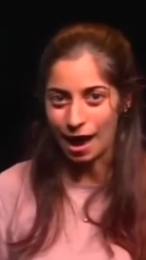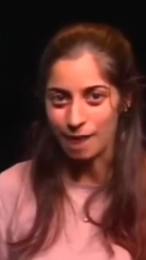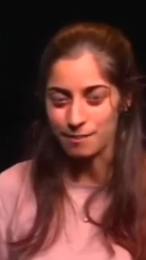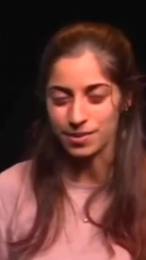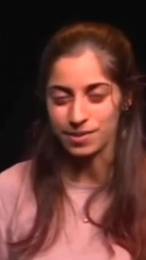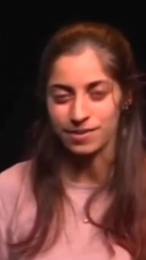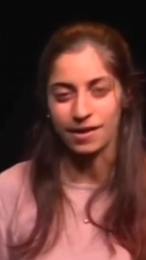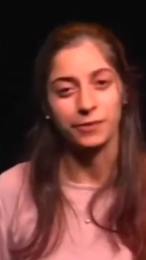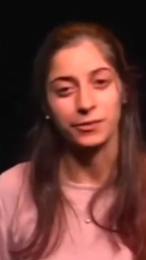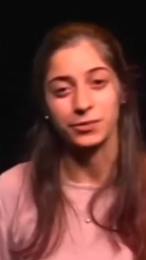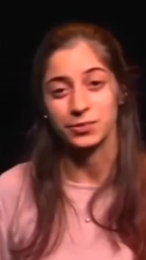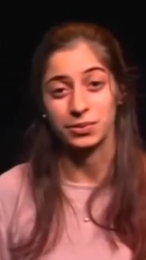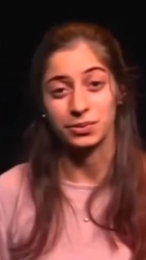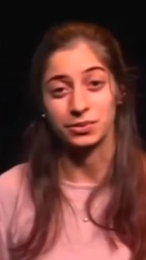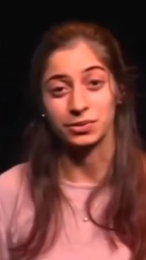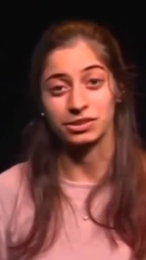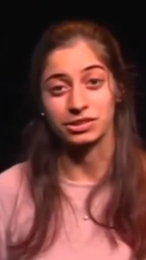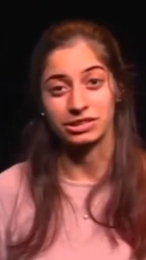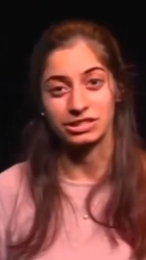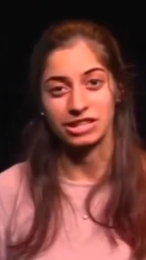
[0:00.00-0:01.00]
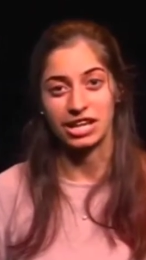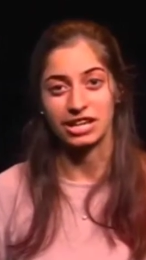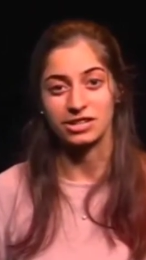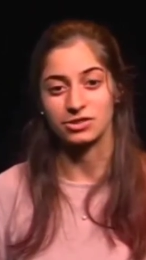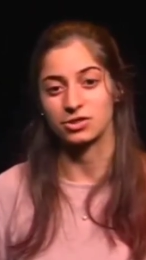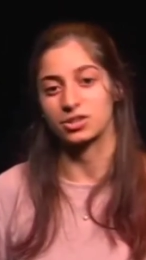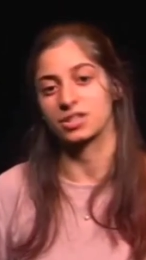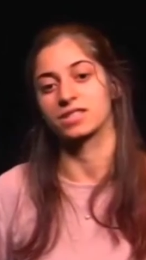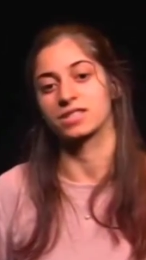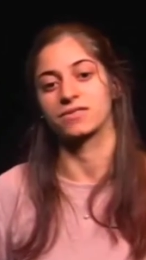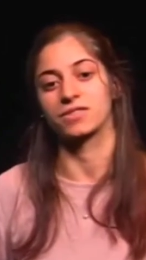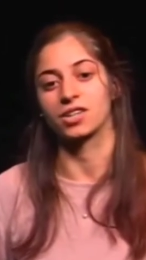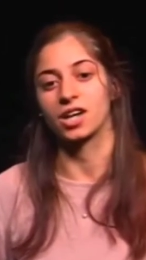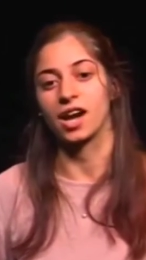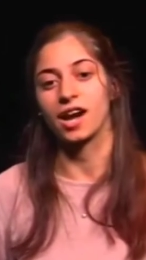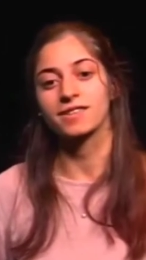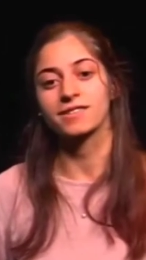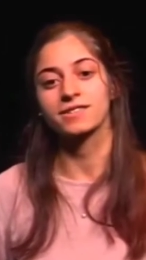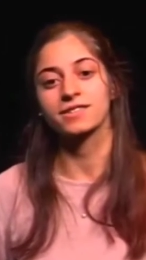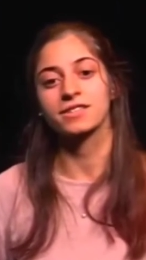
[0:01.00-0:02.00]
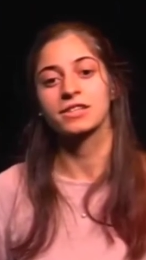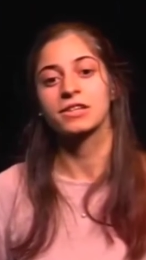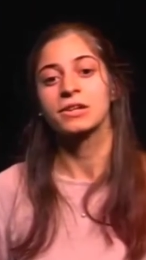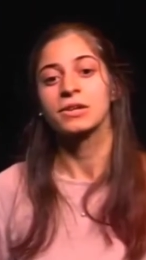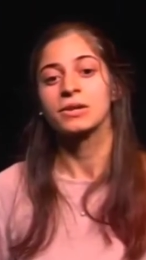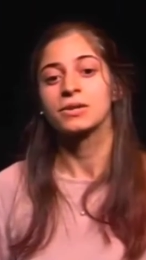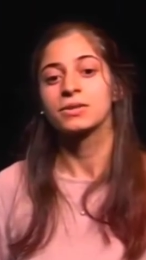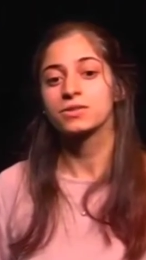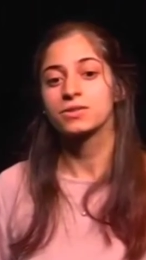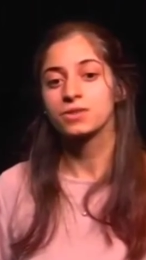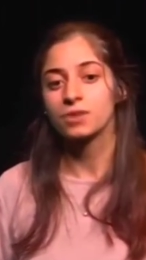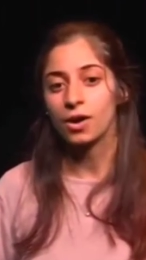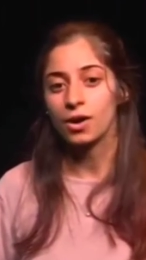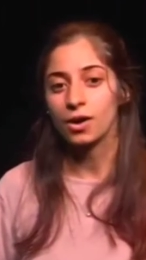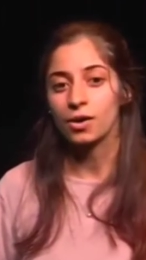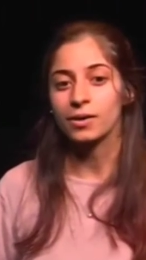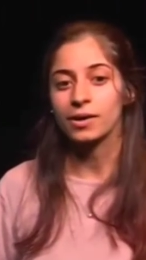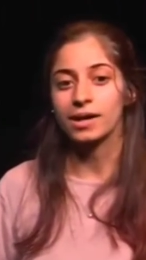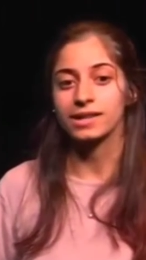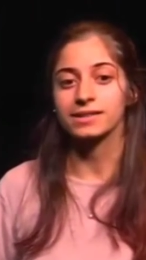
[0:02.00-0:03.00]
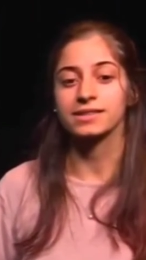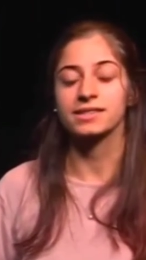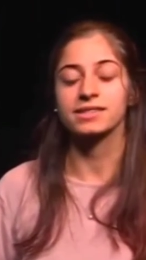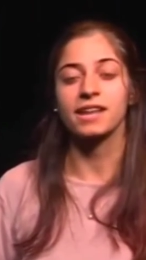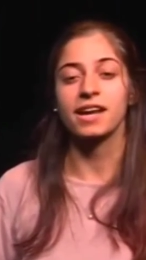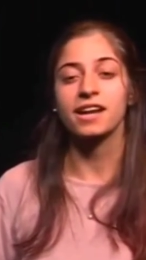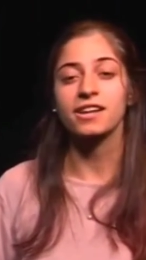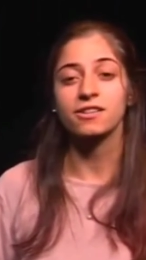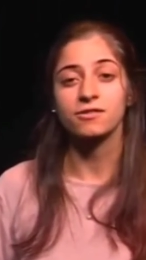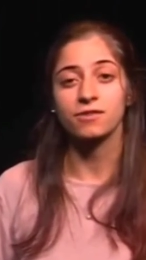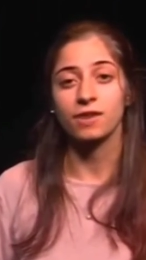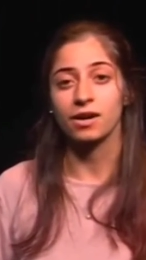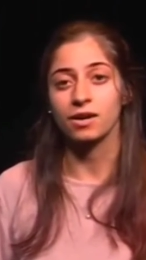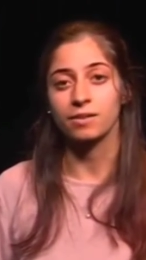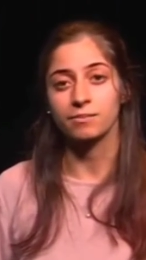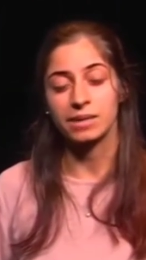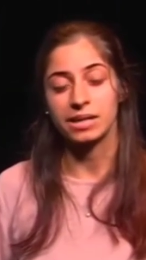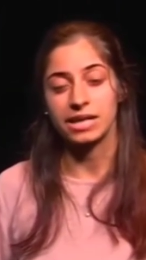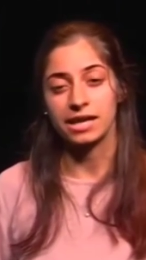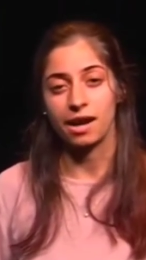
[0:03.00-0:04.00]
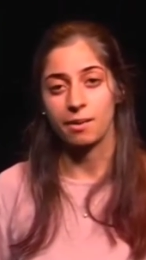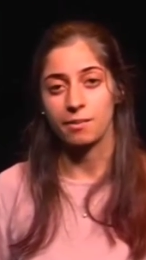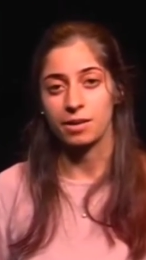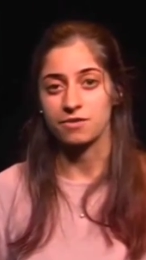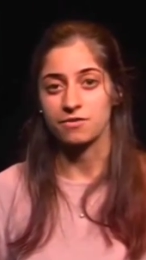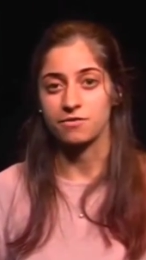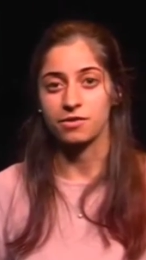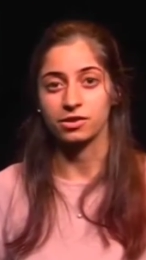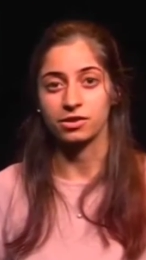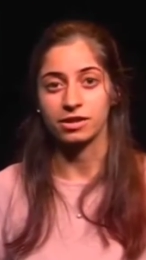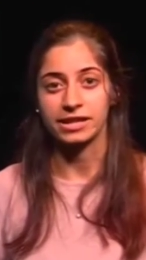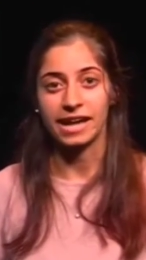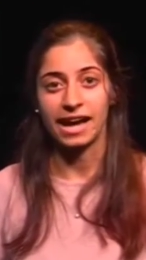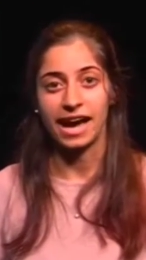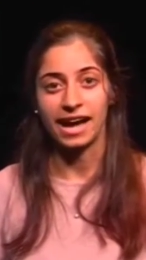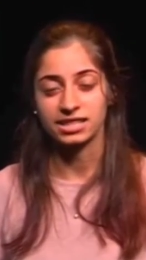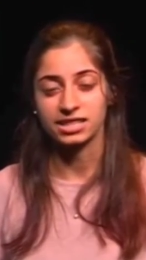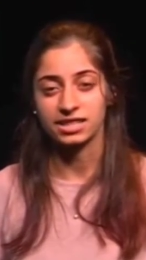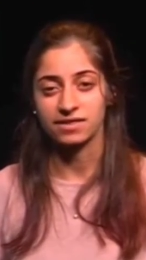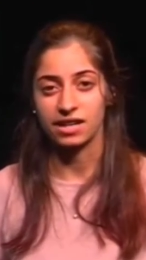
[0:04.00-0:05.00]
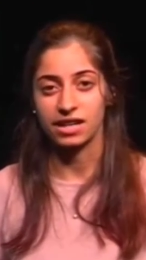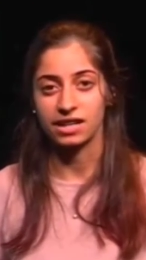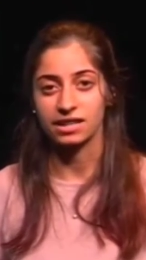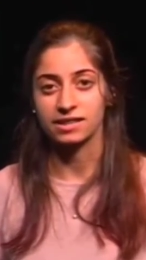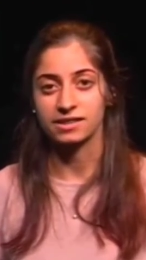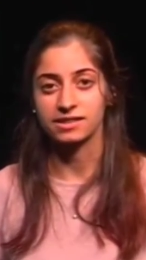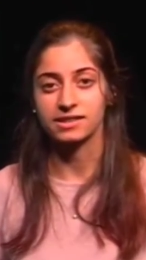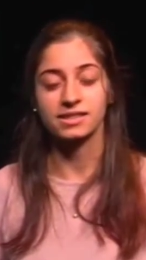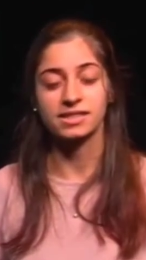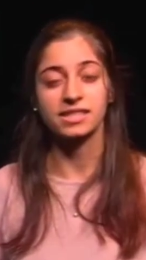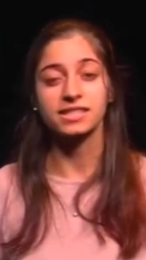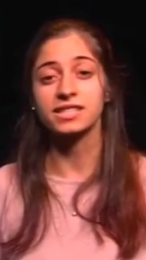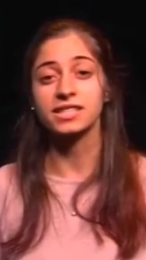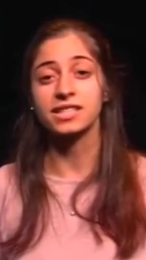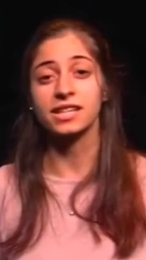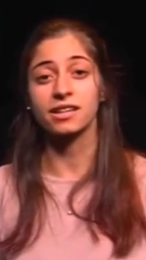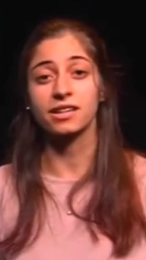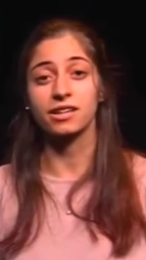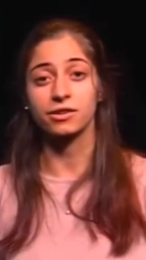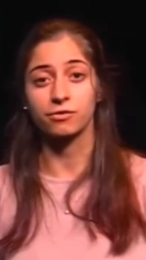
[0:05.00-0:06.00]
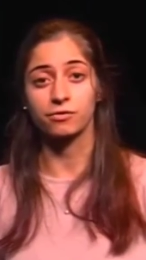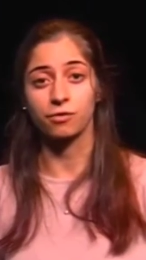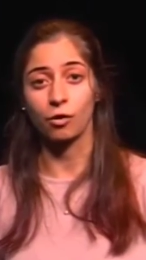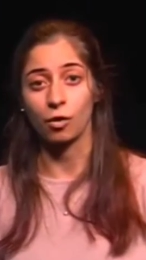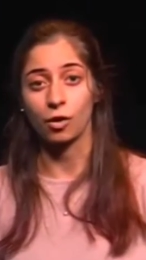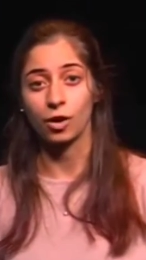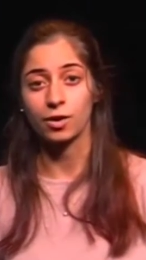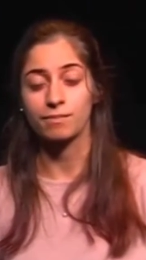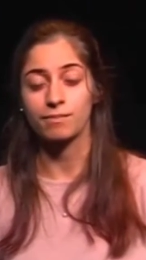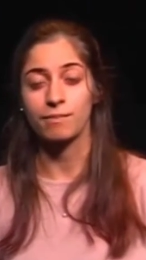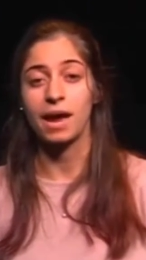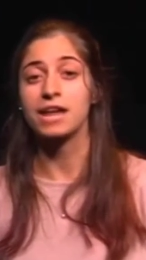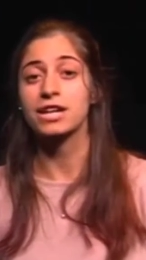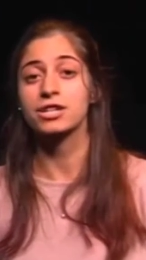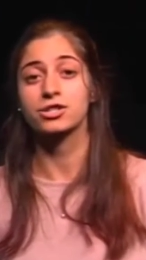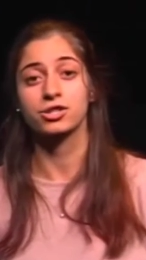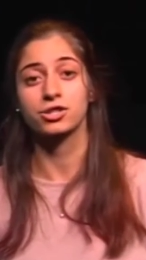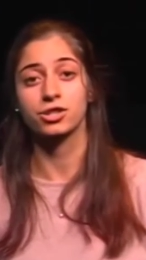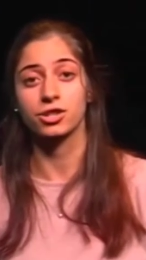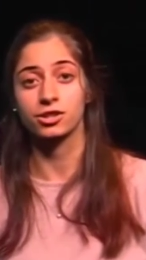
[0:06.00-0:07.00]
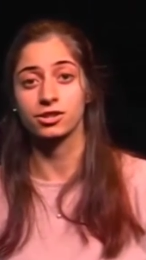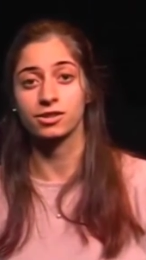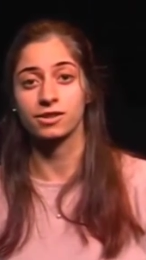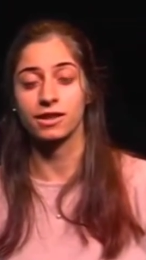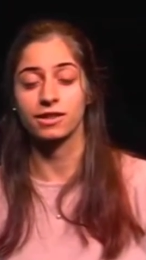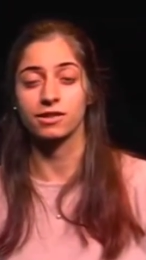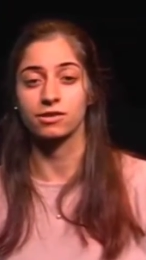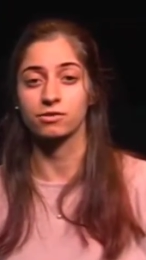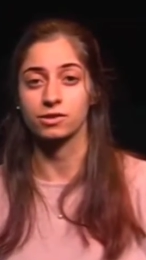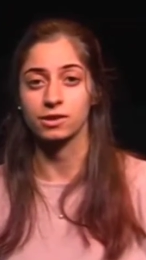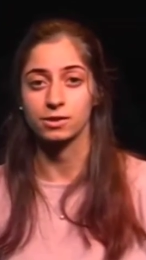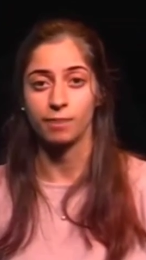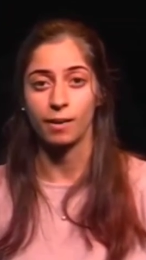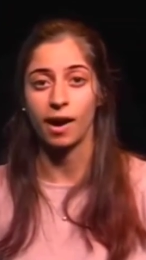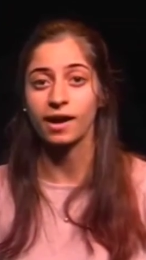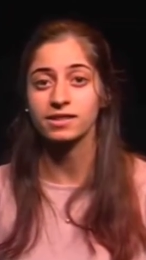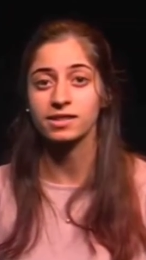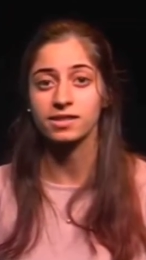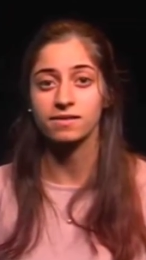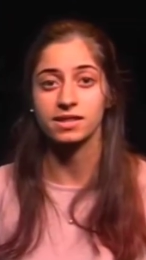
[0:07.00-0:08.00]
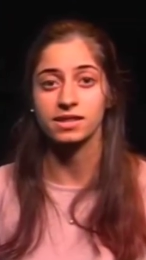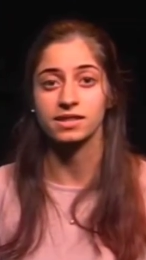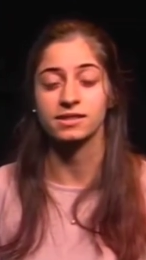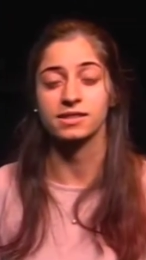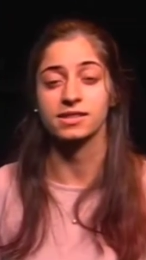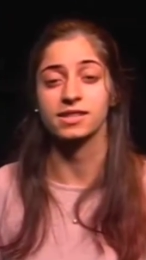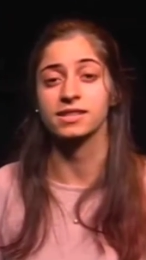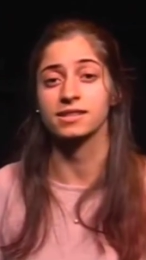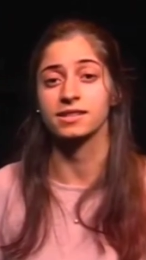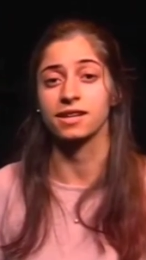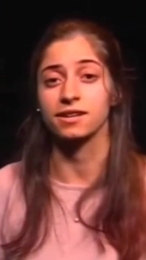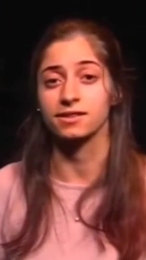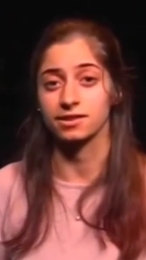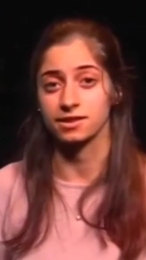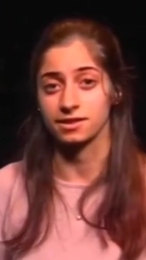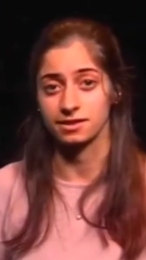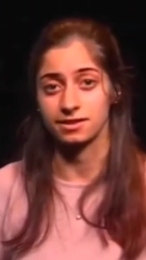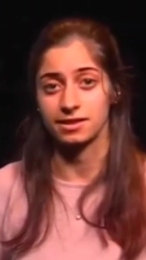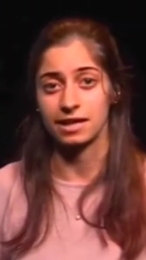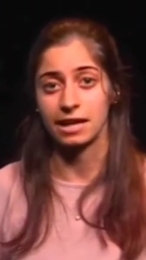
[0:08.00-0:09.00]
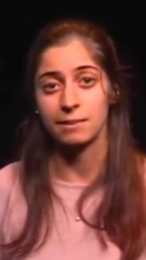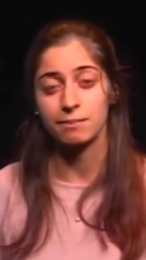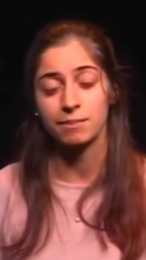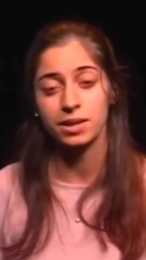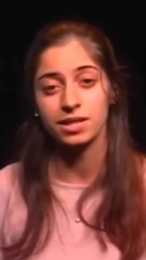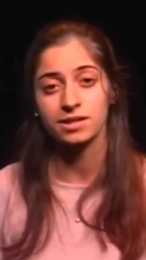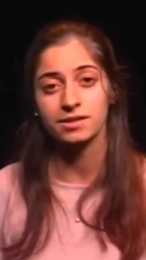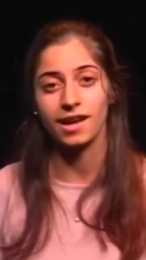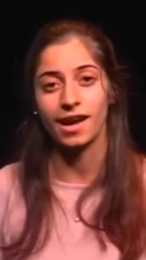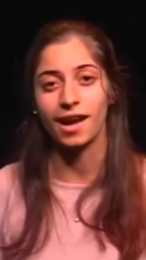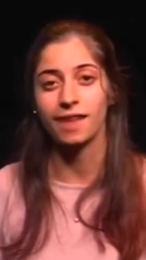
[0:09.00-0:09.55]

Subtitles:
So instead of becoming fully activated, CTLA4 makes sure that the response of these T cells is dampened and that we don't start attacking our own body.